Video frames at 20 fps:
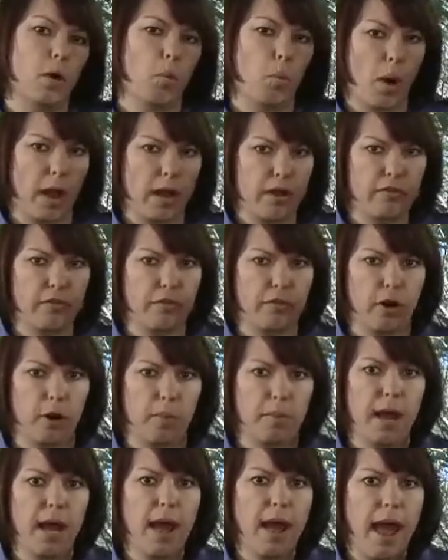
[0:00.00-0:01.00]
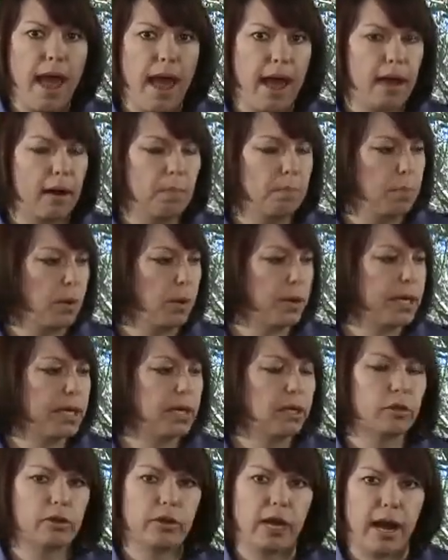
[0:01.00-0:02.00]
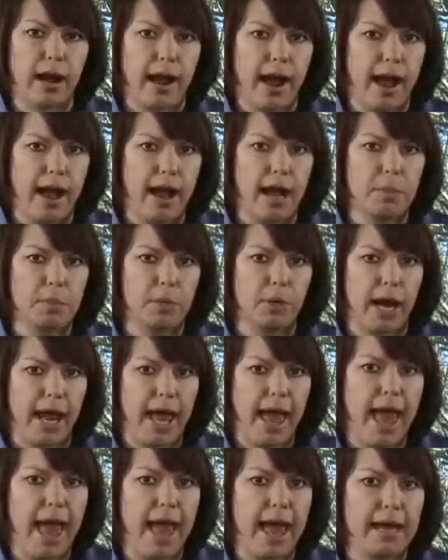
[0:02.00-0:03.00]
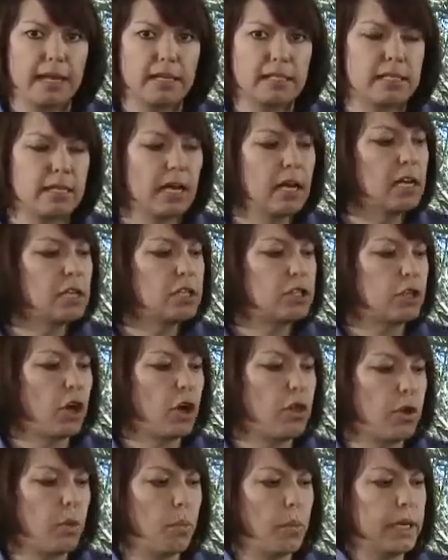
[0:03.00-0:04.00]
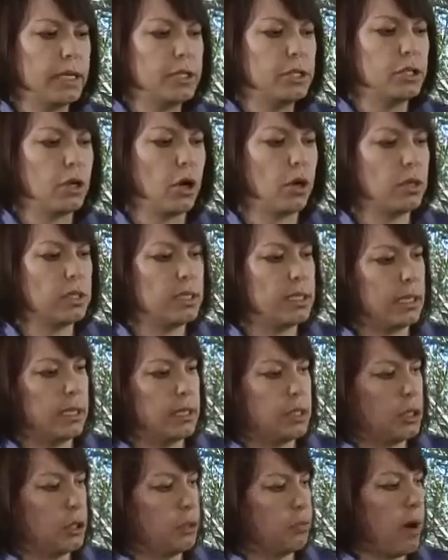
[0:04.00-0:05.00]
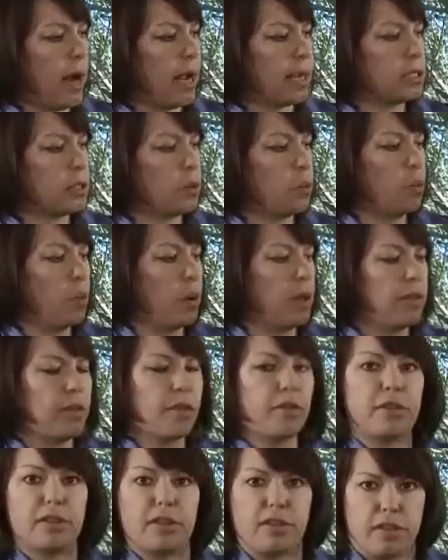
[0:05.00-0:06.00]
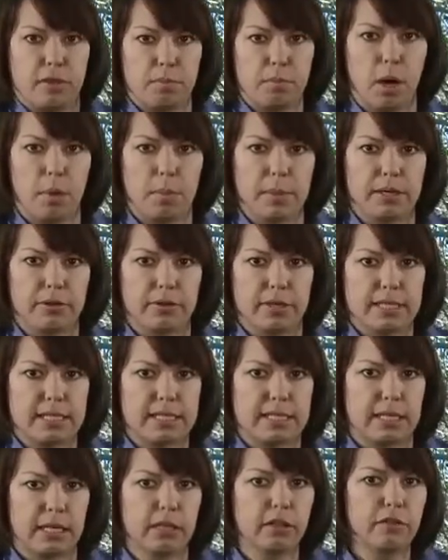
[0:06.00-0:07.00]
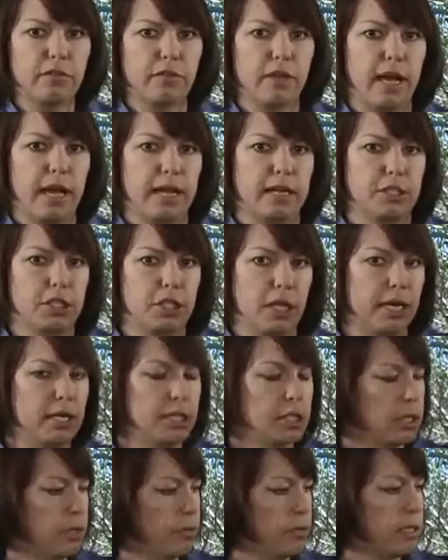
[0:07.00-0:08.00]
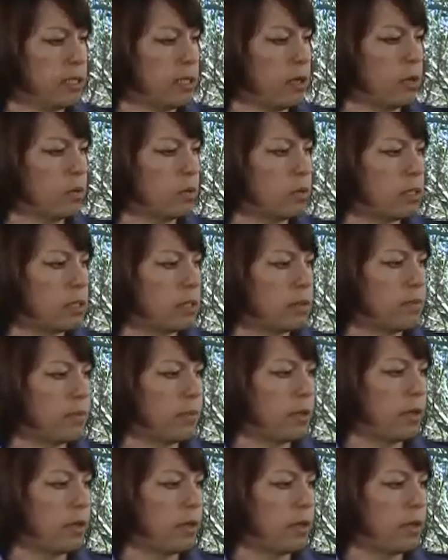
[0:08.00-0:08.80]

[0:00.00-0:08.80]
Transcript: away from our body or our arm or our hand so that we don't interact with the thermometer itself and change the results.